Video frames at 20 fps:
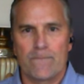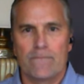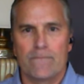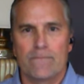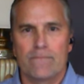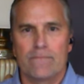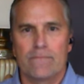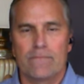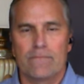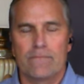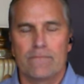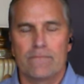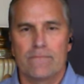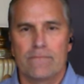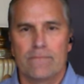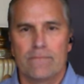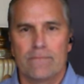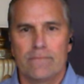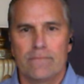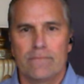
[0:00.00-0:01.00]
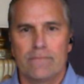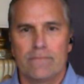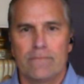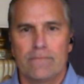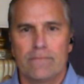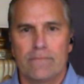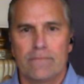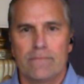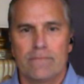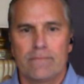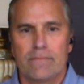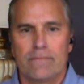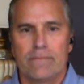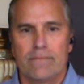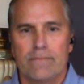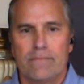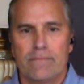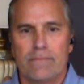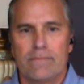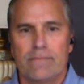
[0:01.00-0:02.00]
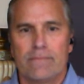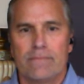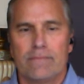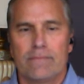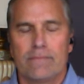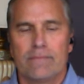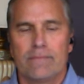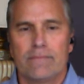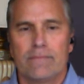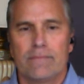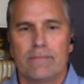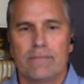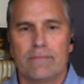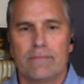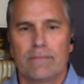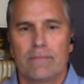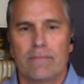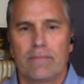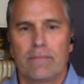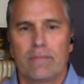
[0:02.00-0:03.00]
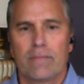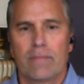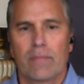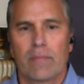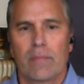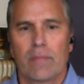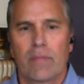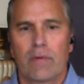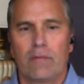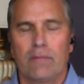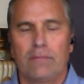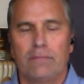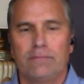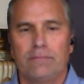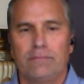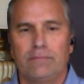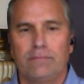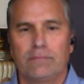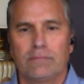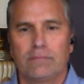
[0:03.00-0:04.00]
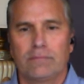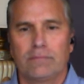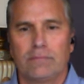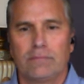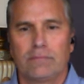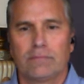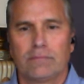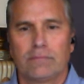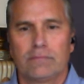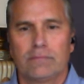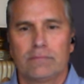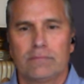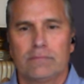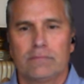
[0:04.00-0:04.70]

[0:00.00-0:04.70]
(silent)